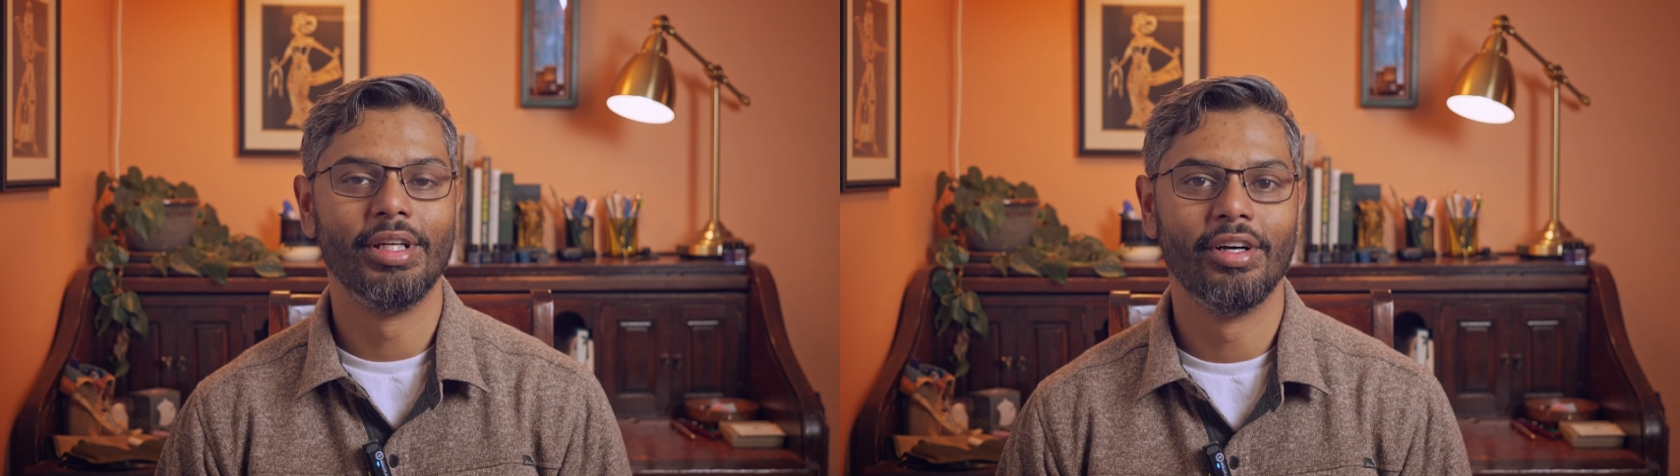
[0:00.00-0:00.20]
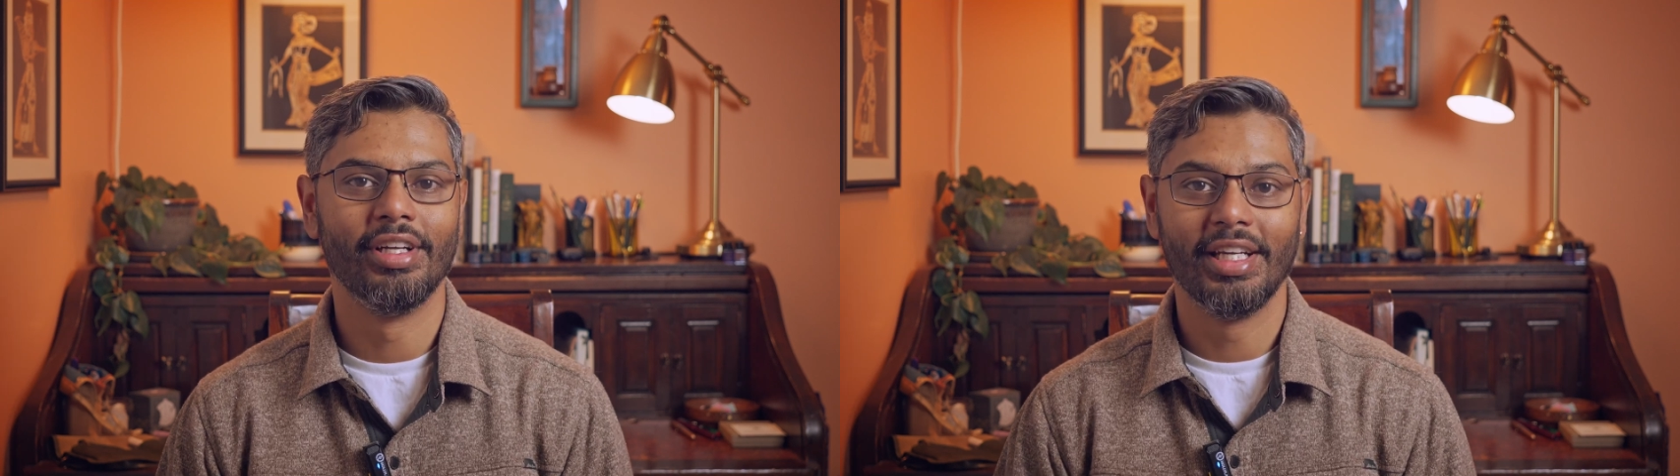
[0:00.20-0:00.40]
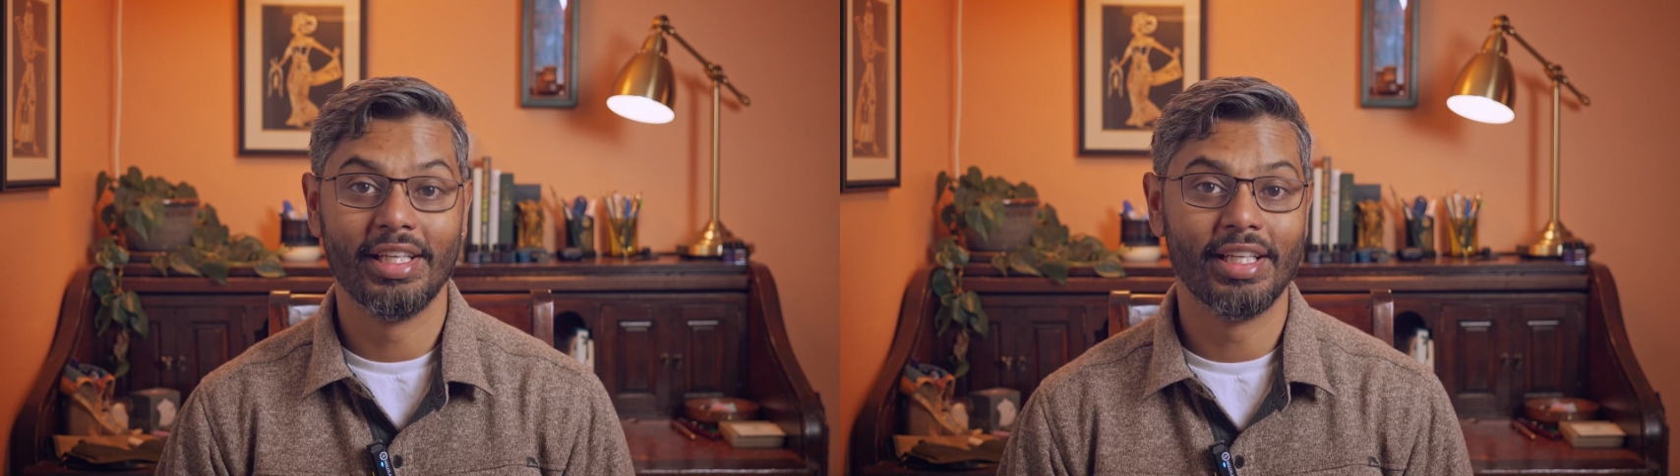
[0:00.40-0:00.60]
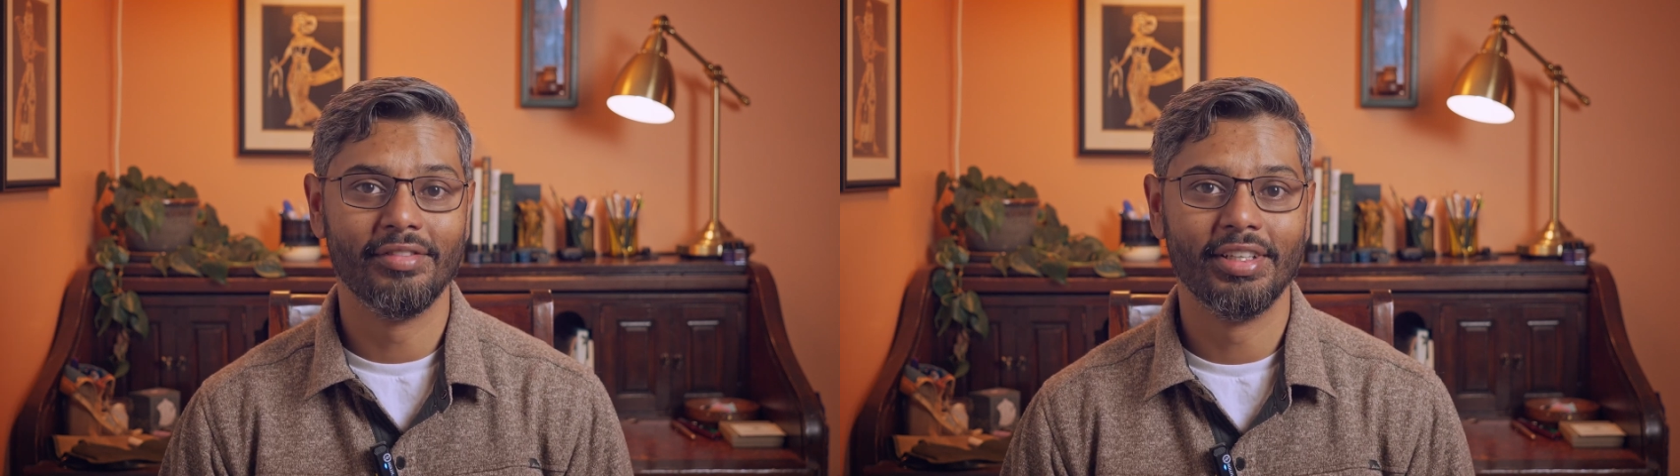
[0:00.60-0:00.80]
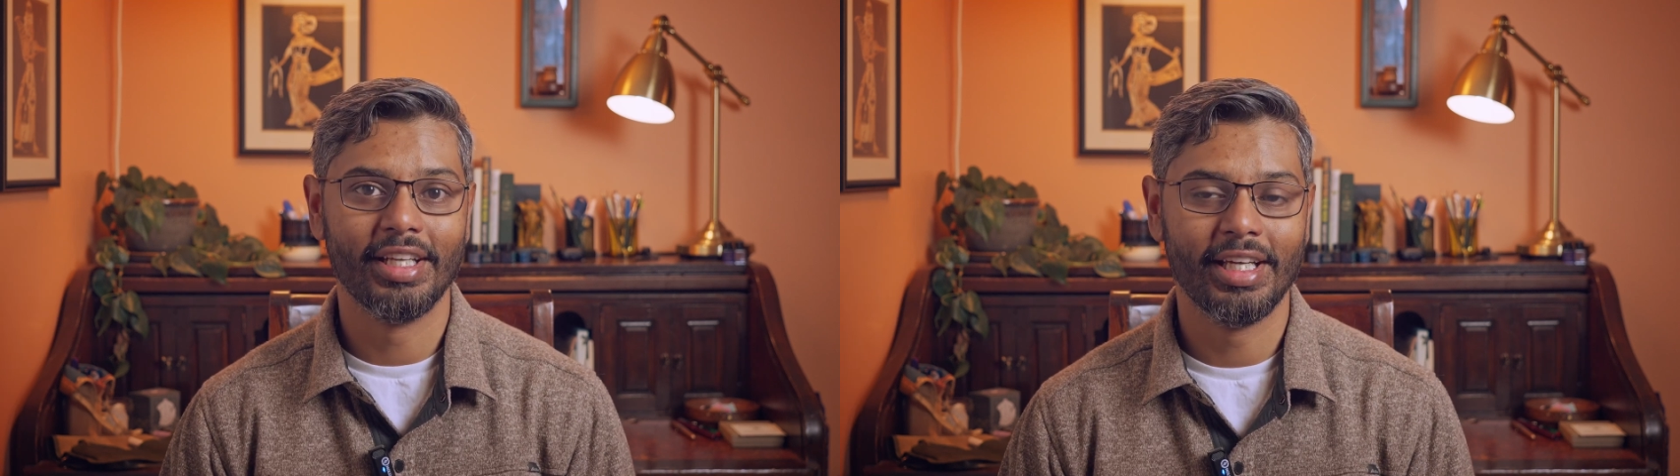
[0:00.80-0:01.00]
me on any
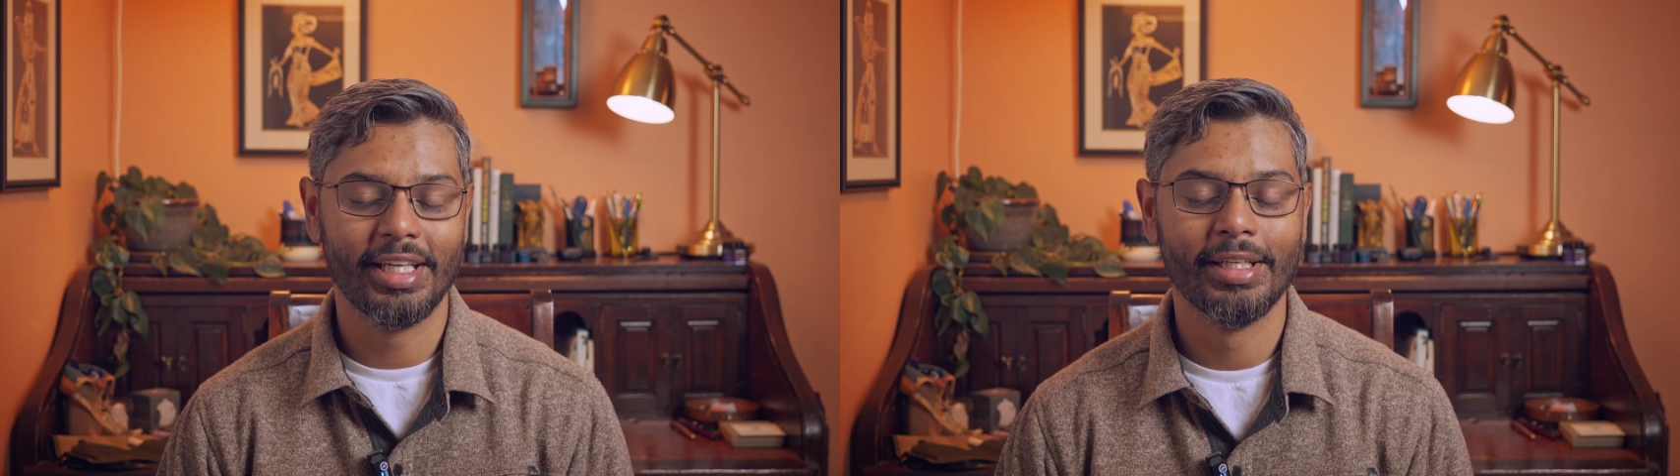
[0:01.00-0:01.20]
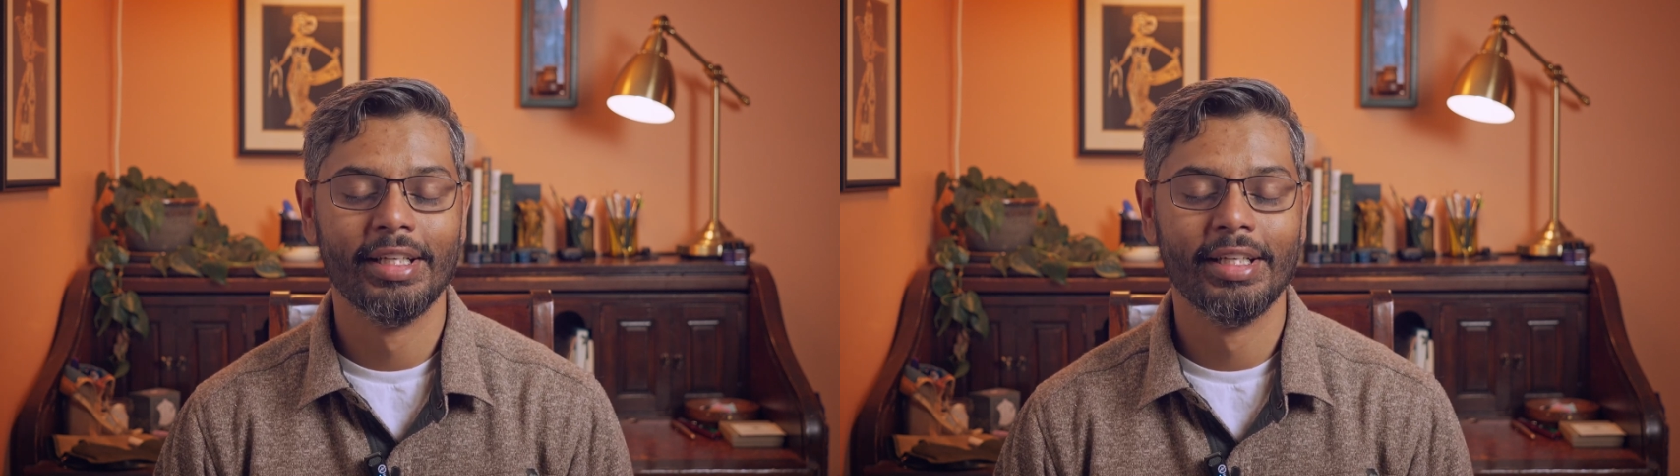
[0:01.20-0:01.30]
given day.